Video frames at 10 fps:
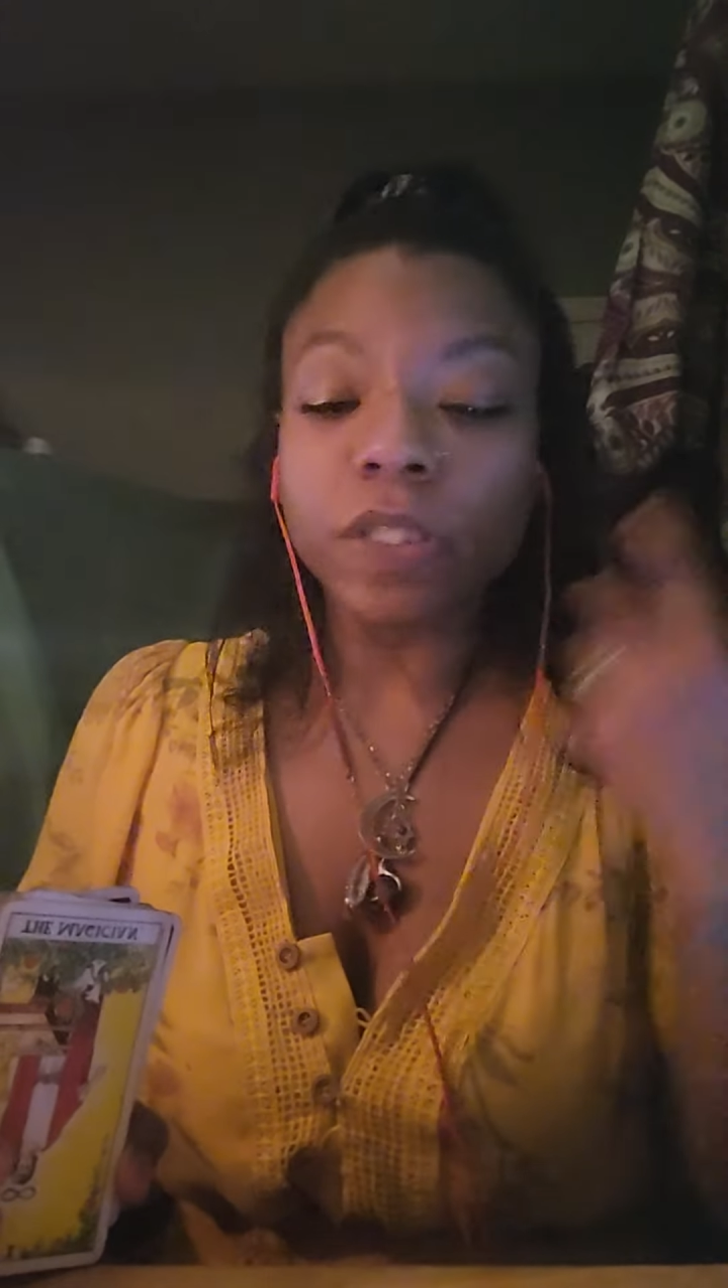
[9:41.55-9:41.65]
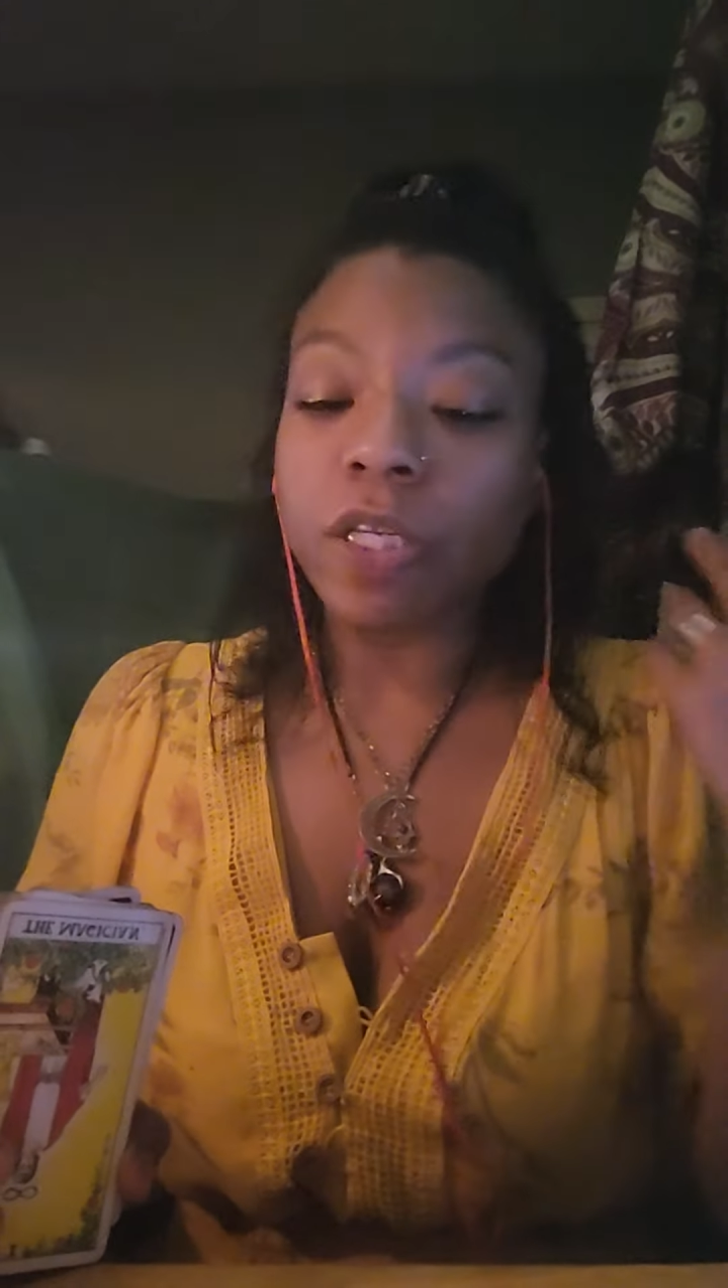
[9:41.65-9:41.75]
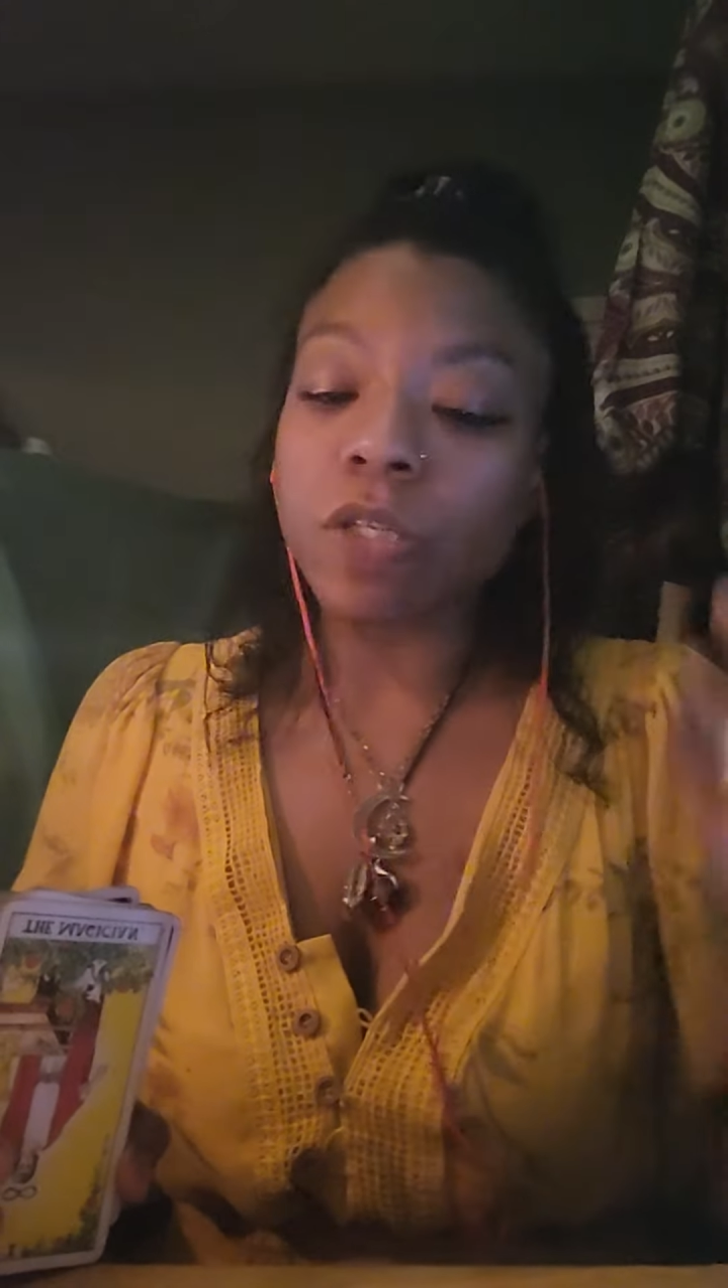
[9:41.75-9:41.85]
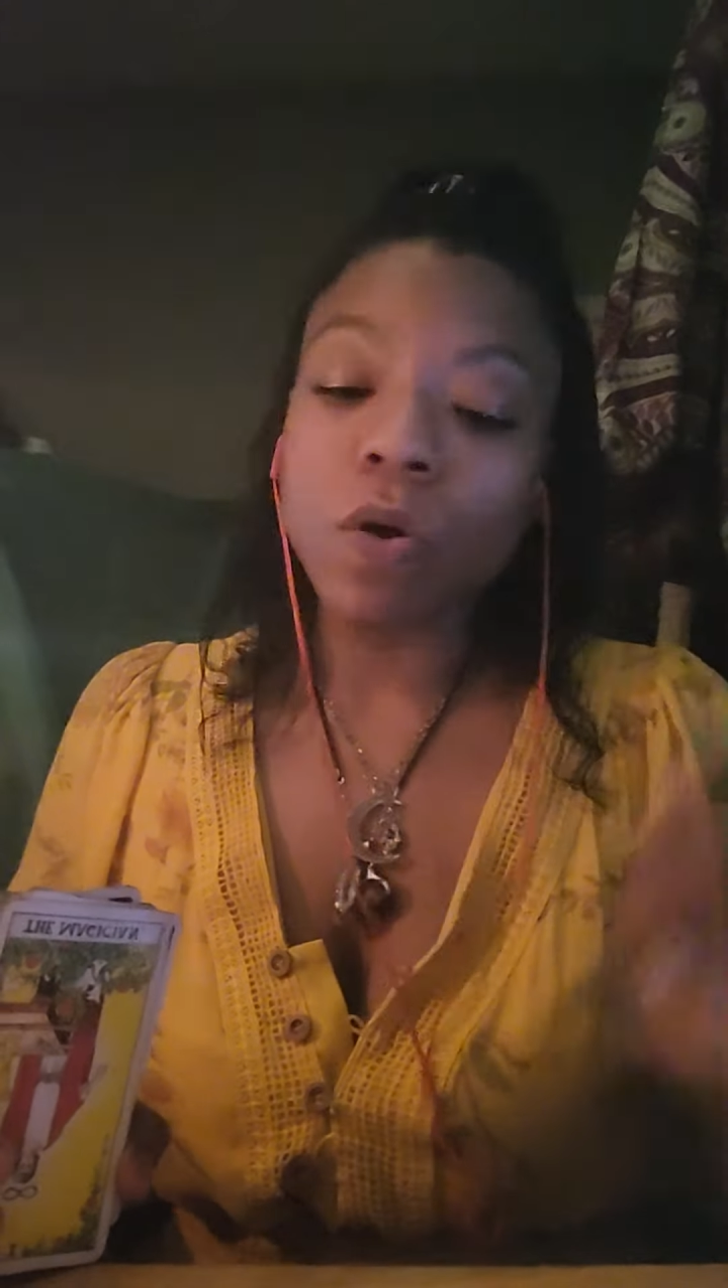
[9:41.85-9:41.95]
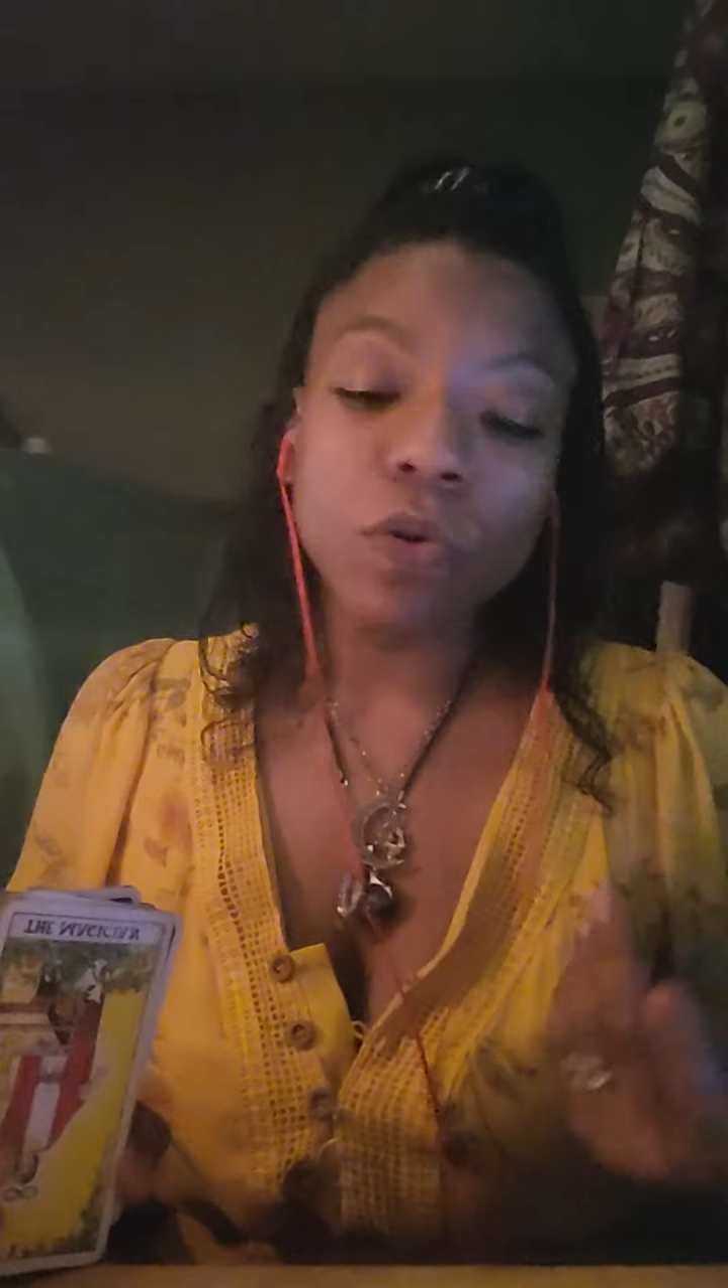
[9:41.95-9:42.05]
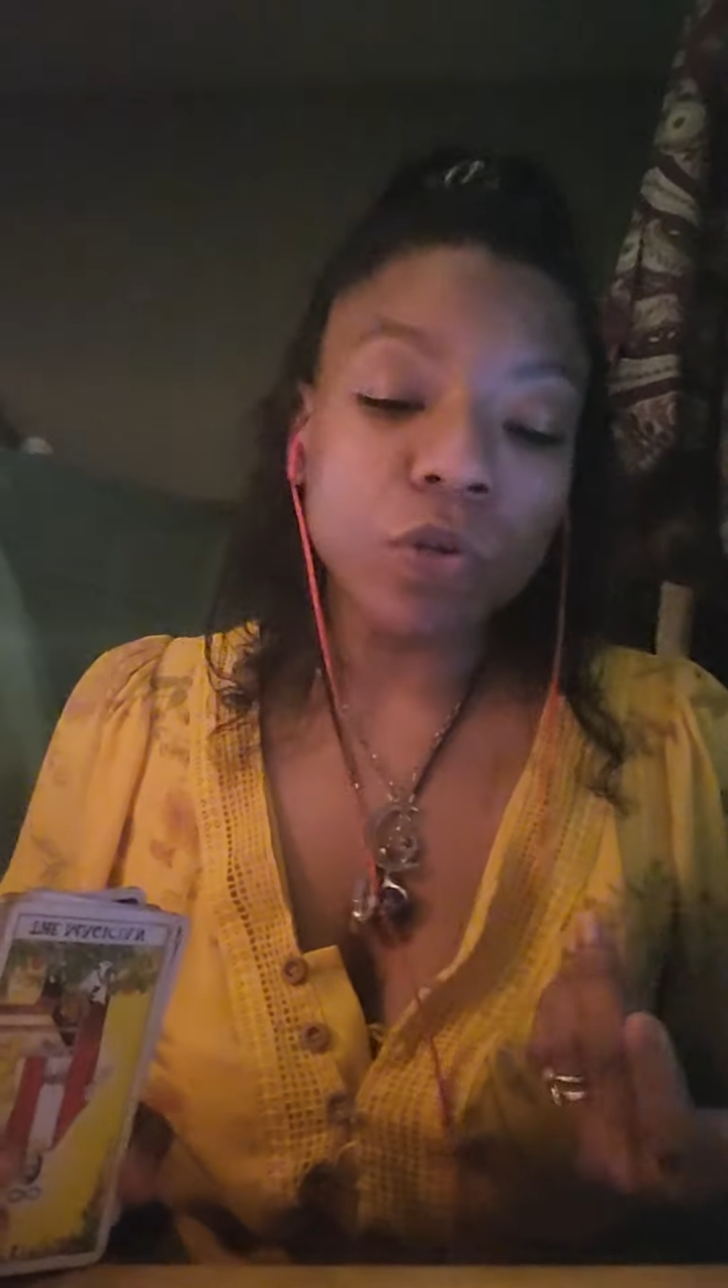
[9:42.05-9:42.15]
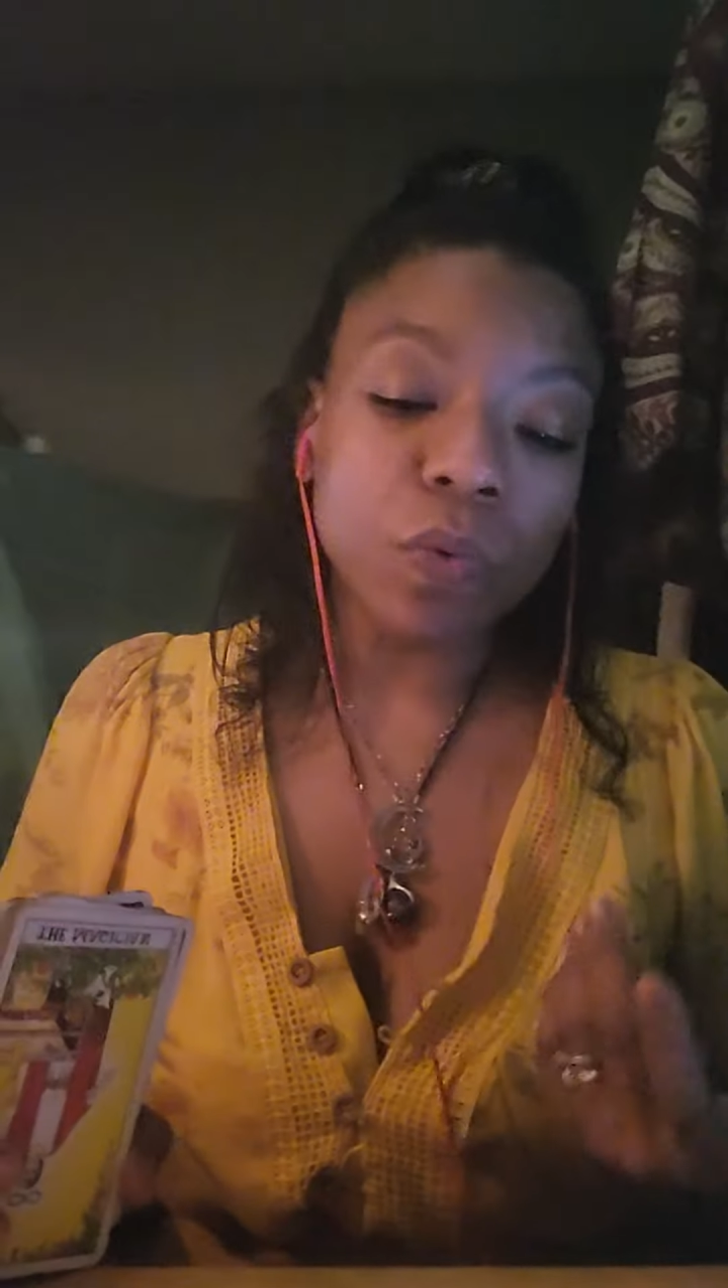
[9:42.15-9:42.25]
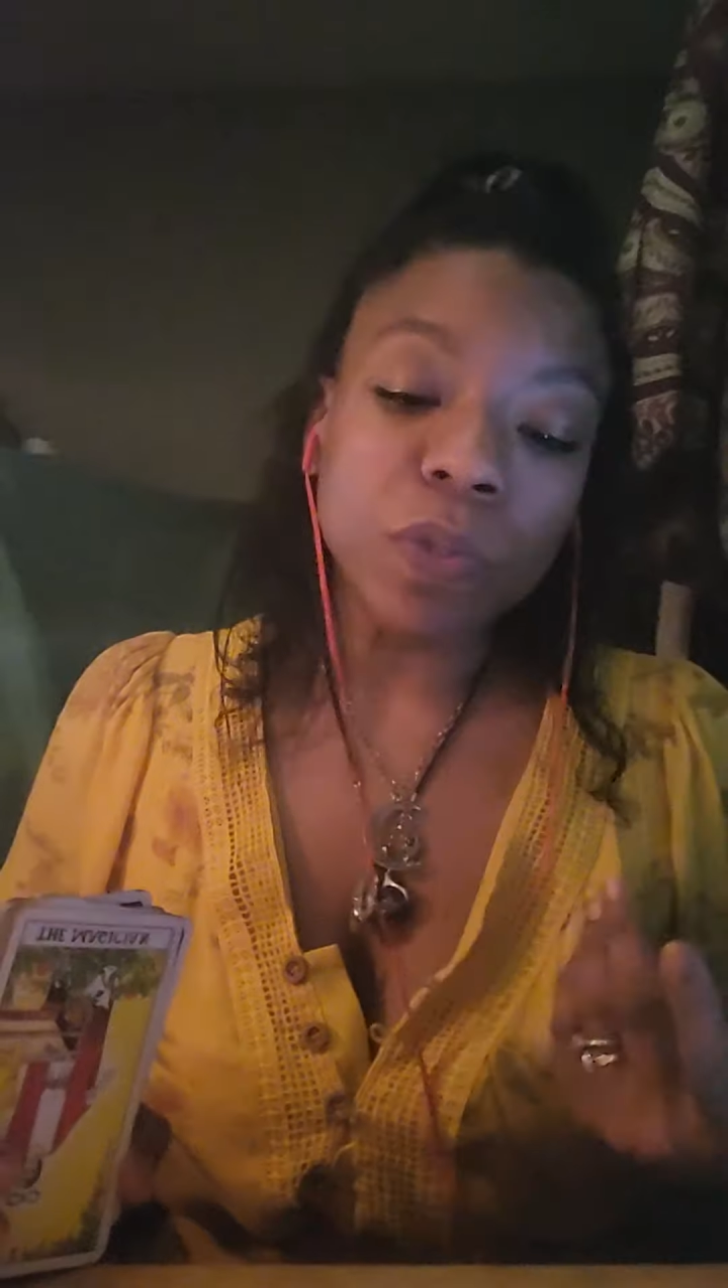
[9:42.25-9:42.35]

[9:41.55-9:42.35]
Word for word: They don't know